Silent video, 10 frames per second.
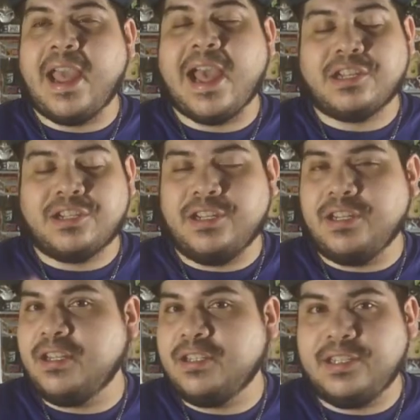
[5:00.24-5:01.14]
the
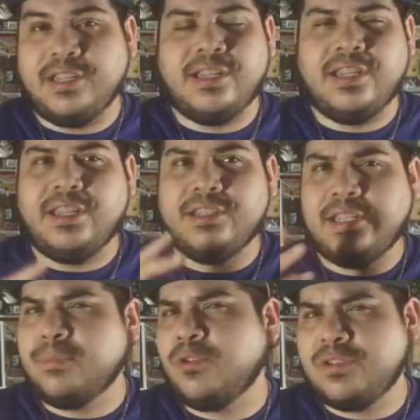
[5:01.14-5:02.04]
action and seeing these
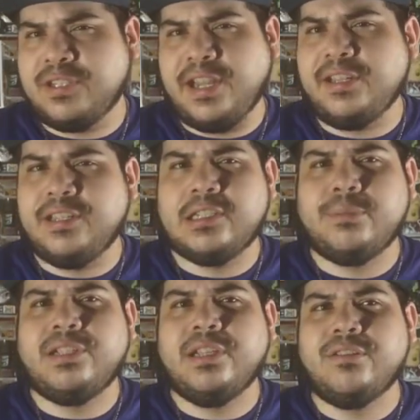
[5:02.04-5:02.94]
xenomorphs and aliens
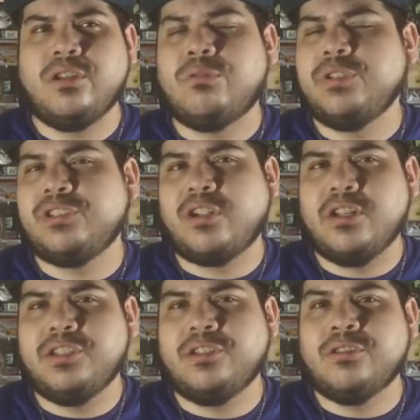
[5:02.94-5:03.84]
themselves don't really start
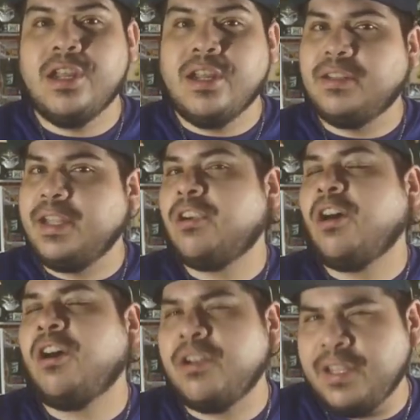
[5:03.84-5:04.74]
until later
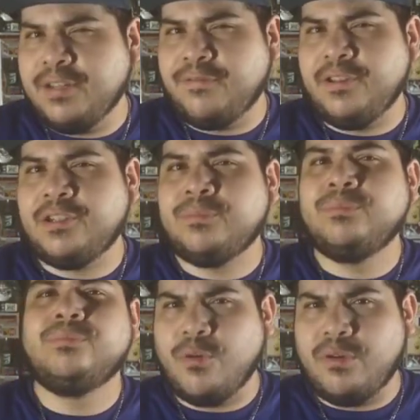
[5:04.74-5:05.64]
on in the film.
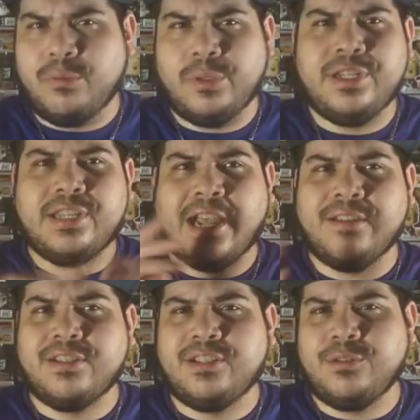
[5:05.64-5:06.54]
So it really
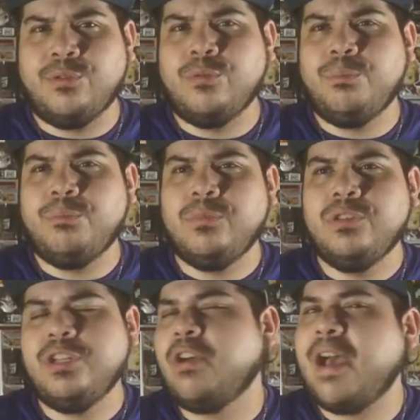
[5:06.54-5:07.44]
dives into,
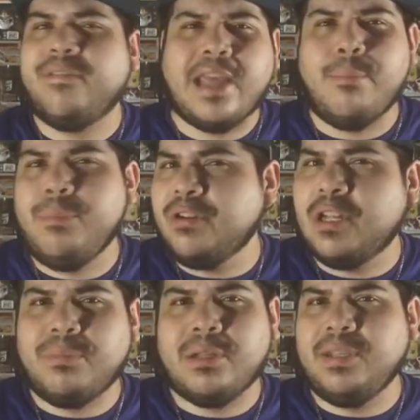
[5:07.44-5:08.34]
you know, having that build
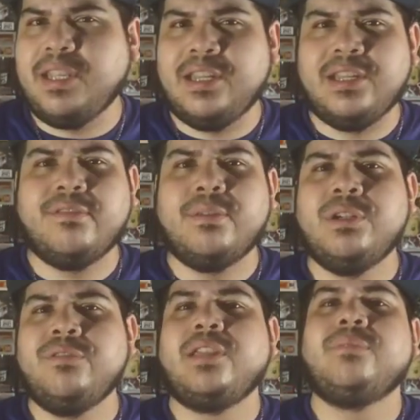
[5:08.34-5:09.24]
up in the beginning of the
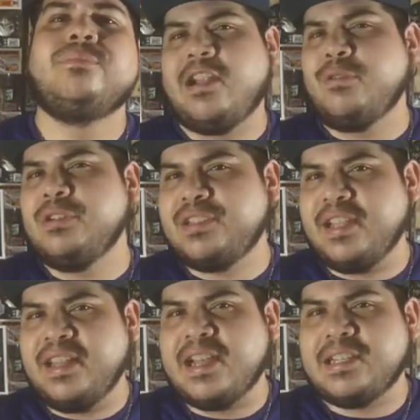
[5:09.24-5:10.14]
movie. And I will
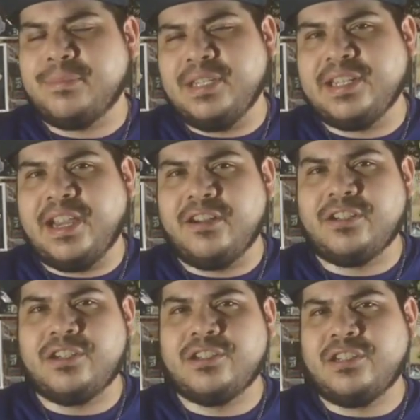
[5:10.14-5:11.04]
say that some of these
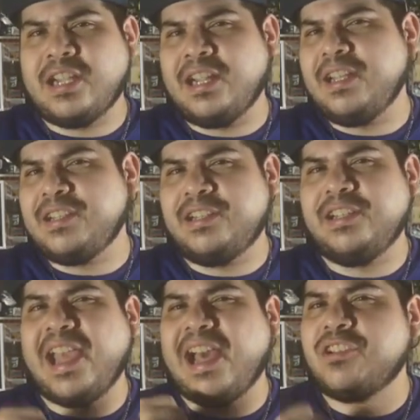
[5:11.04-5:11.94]
characters are not
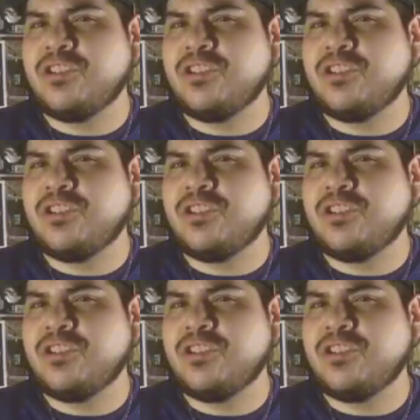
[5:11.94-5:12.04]
necessarily as